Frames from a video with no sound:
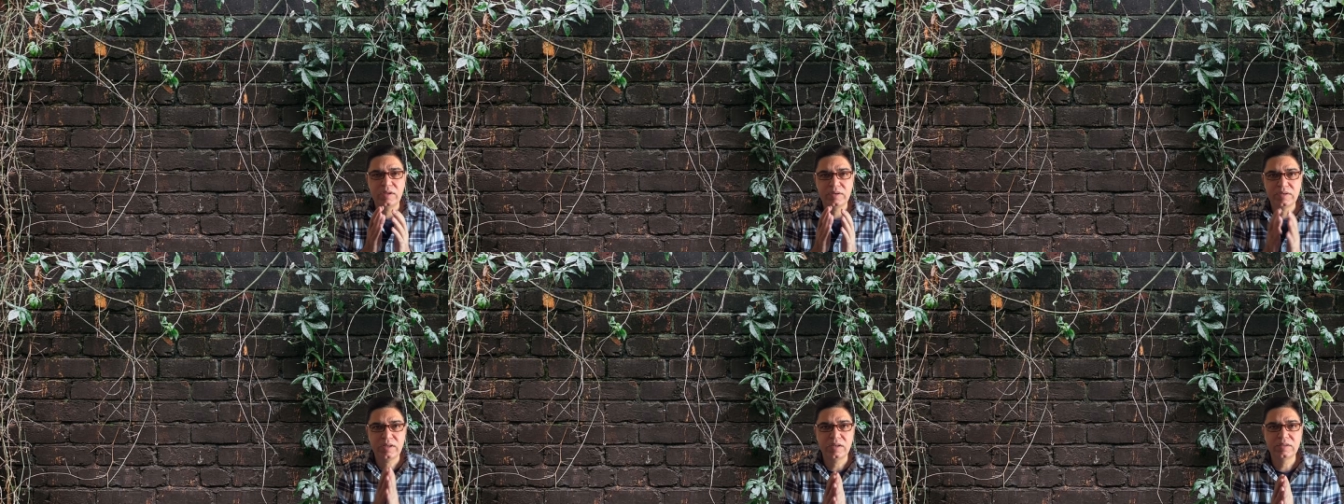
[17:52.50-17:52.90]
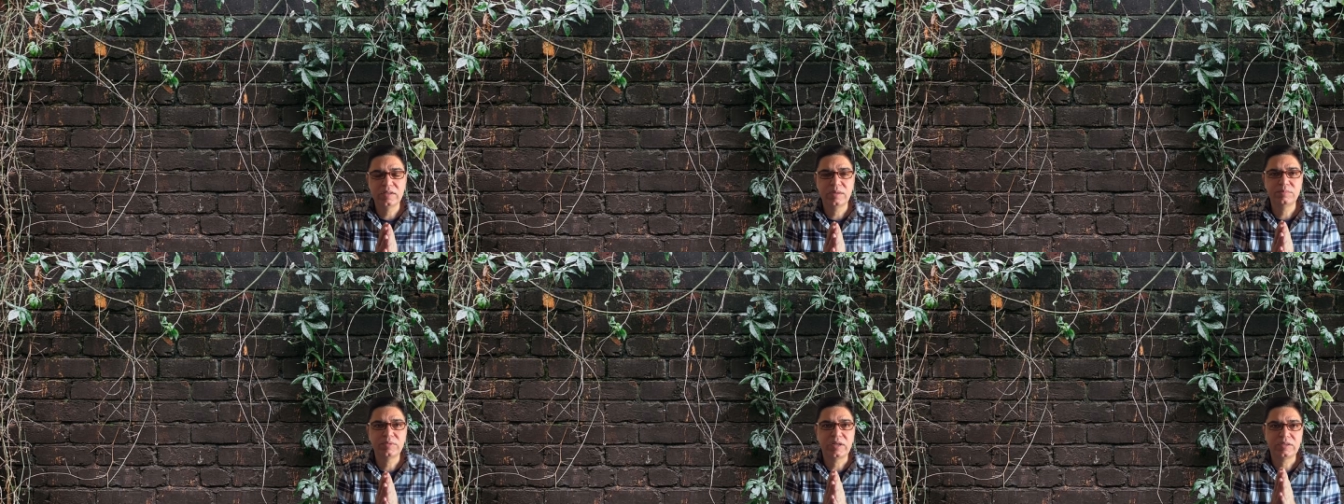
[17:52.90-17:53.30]
tell
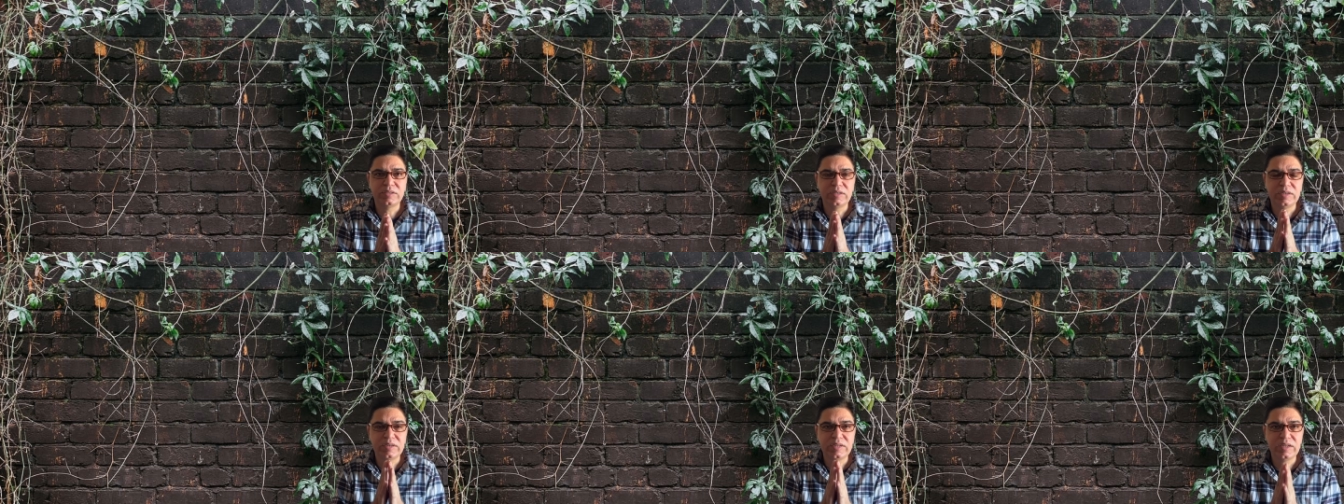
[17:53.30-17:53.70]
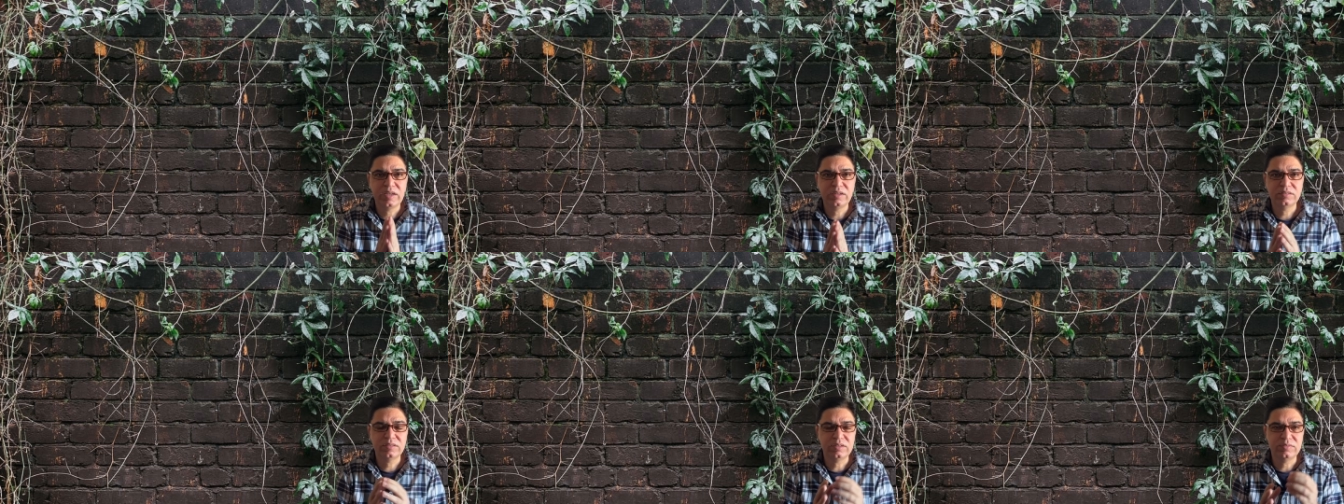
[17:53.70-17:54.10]
them that in
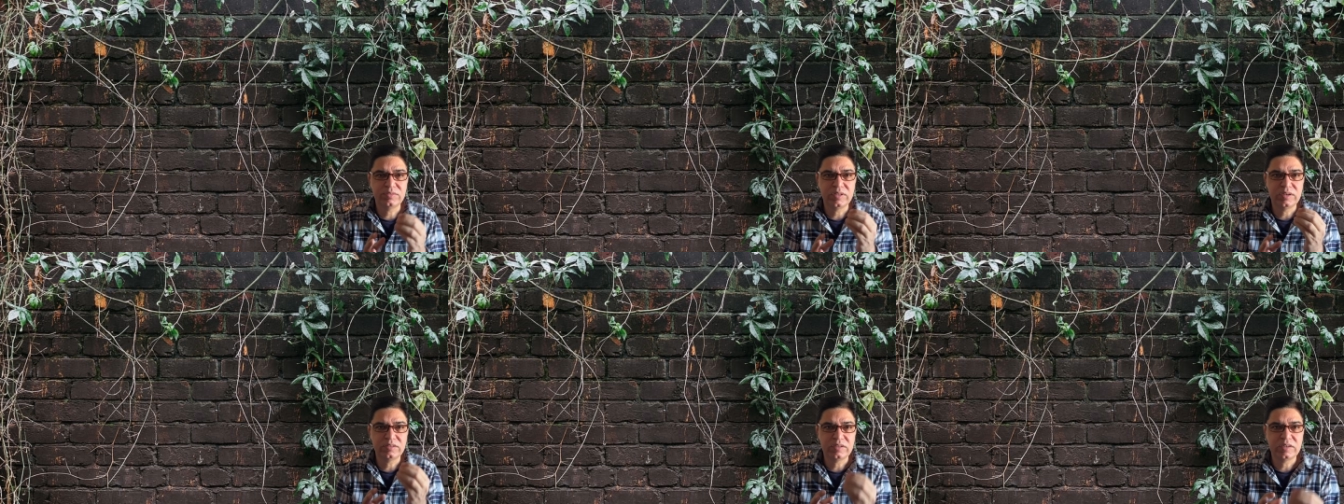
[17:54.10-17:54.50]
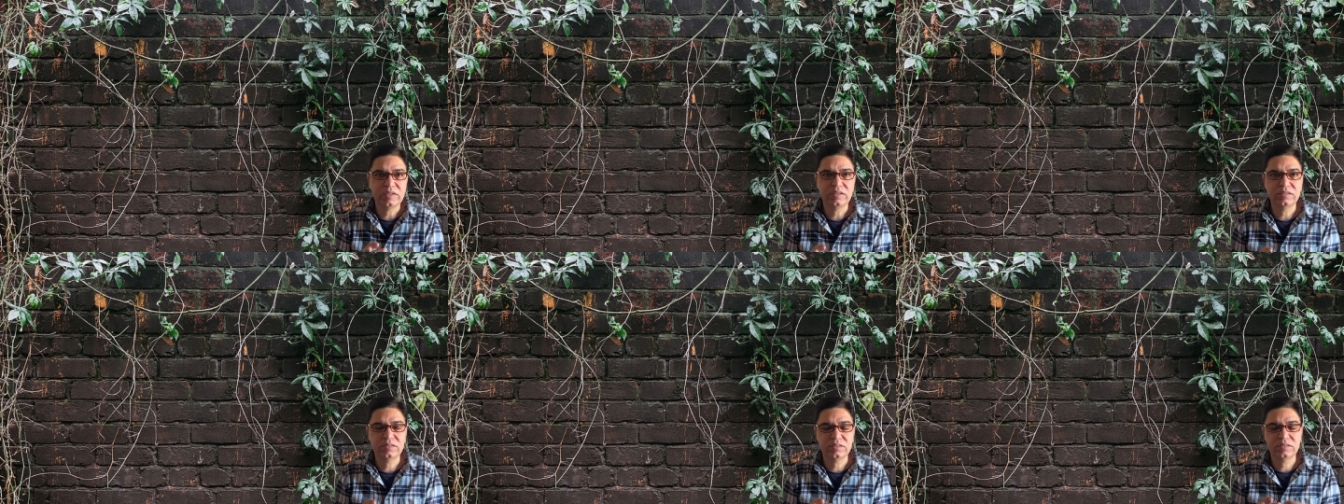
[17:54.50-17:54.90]
case if there is
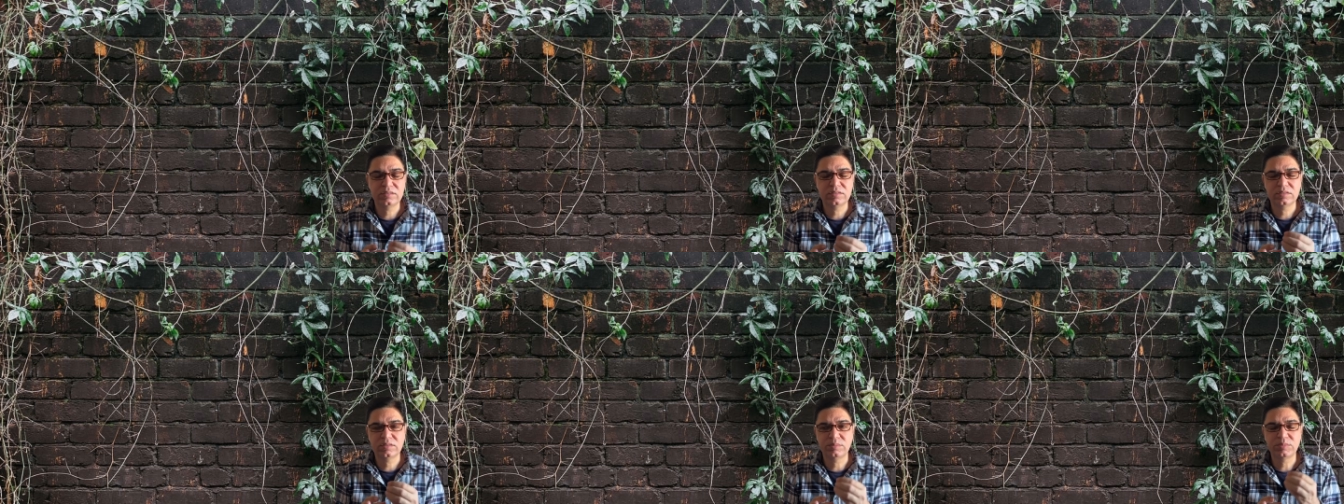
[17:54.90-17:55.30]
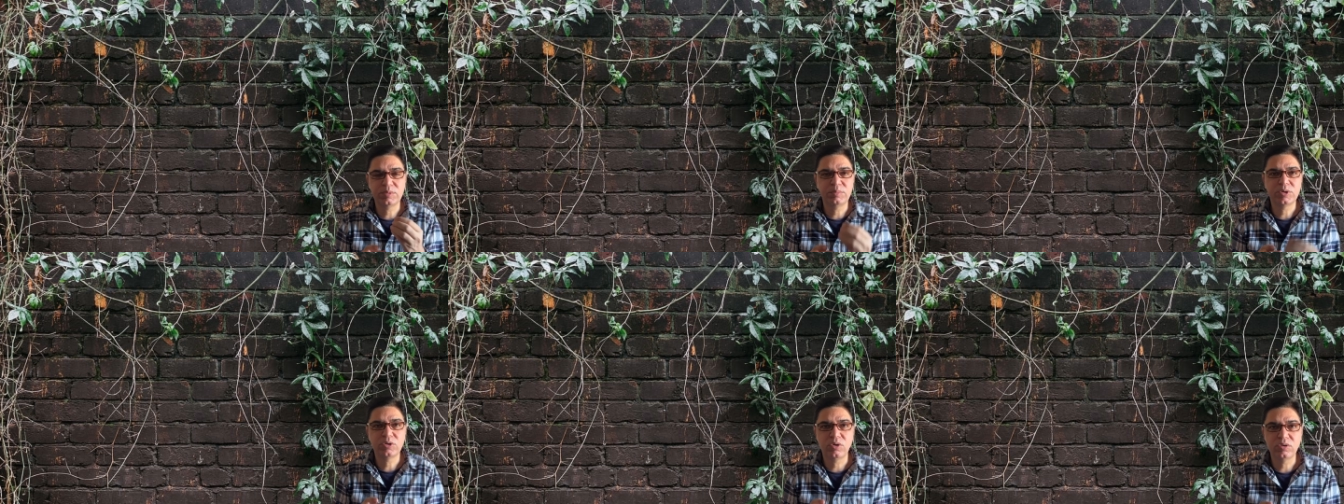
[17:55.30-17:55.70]
any
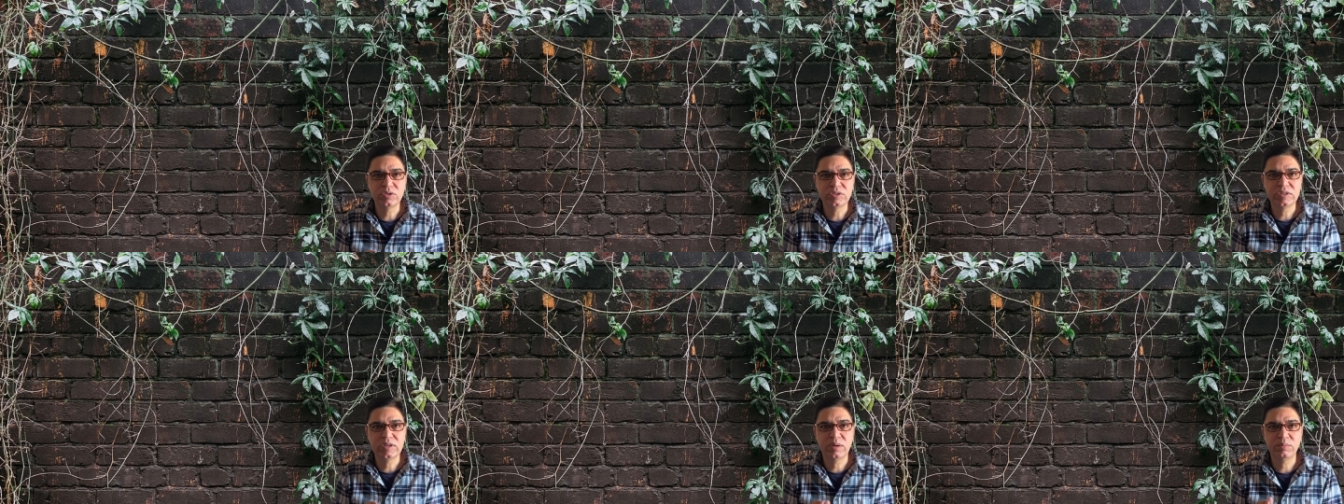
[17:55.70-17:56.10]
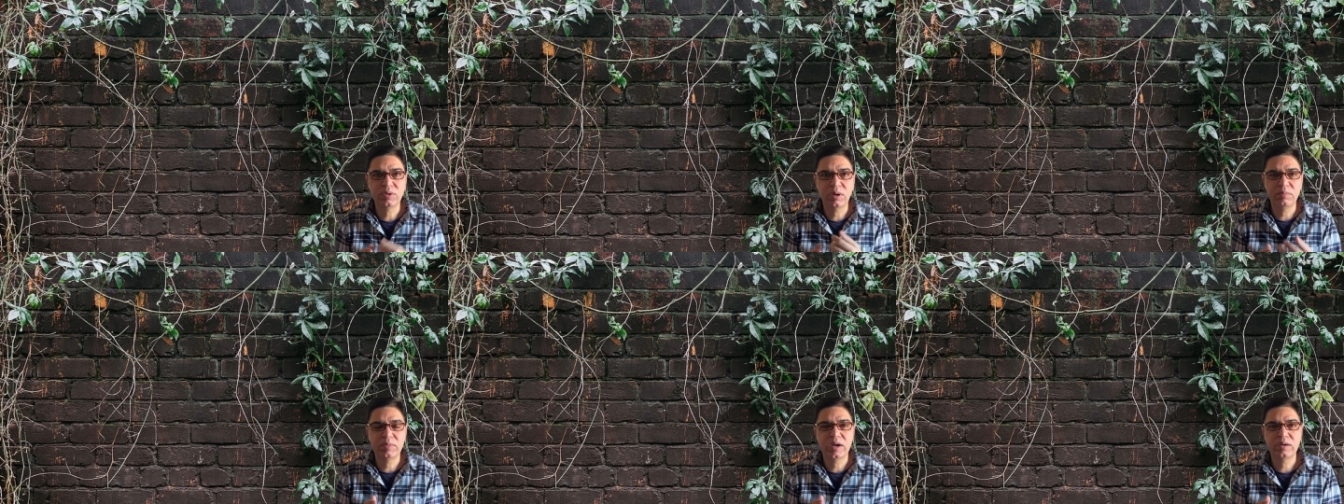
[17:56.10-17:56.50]
symptomatology,
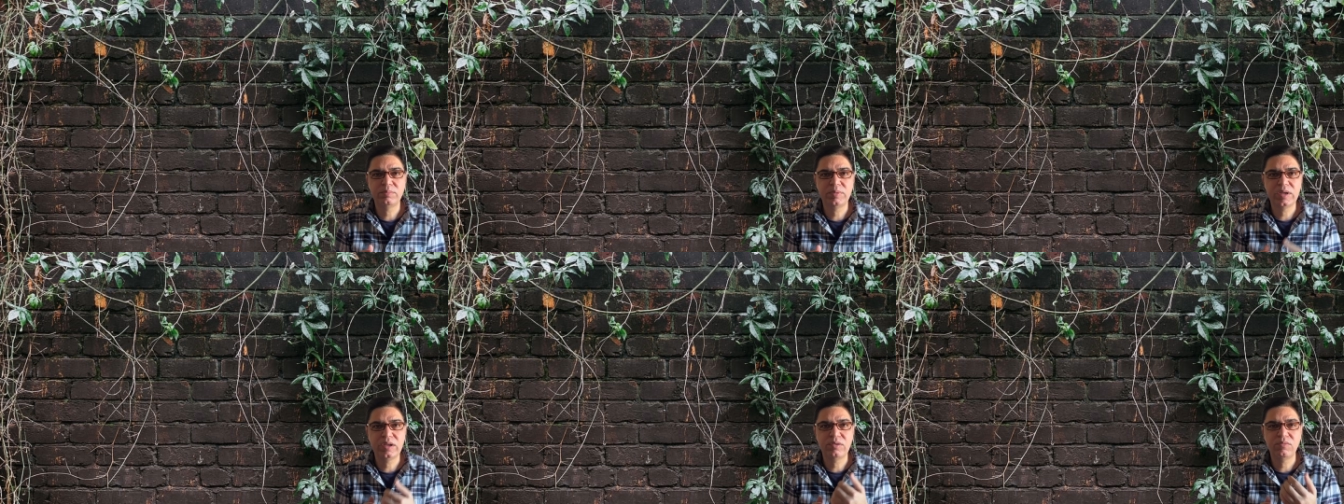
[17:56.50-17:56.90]
abdominal pain,